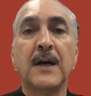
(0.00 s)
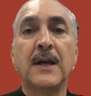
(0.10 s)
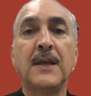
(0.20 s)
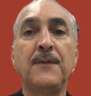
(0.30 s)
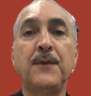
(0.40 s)

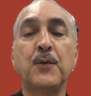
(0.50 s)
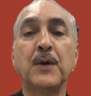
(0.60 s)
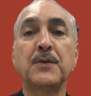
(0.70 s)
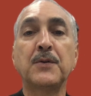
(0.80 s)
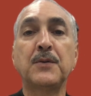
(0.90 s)
If you
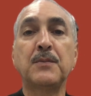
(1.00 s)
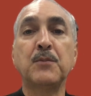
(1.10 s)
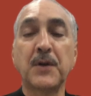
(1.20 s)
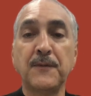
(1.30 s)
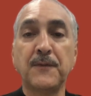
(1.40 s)
want
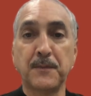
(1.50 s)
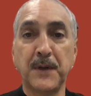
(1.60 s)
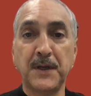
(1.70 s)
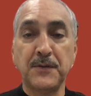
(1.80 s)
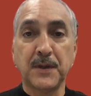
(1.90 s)
more
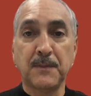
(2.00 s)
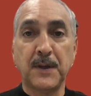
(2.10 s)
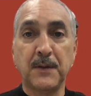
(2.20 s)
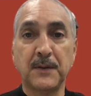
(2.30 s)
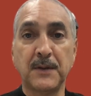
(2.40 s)
information
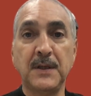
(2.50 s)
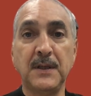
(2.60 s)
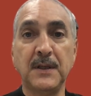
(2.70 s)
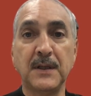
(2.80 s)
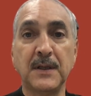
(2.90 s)
about
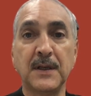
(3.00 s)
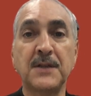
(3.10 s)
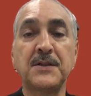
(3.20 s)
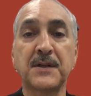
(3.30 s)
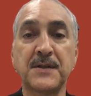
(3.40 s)
the
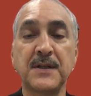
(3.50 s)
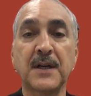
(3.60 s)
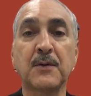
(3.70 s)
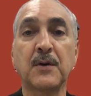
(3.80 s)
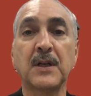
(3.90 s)

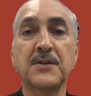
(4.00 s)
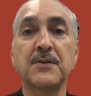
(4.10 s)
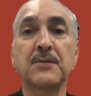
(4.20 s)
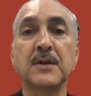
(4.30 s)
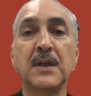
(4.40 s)
HRCR
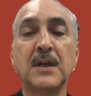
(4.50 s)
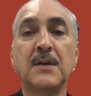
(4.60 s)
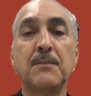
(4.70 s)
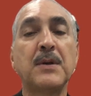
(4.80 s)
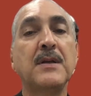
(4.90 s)
collection,
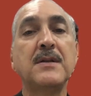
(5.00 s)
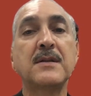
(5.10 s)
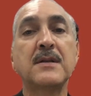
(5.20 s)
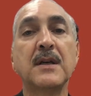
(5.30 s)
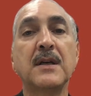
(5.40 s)
please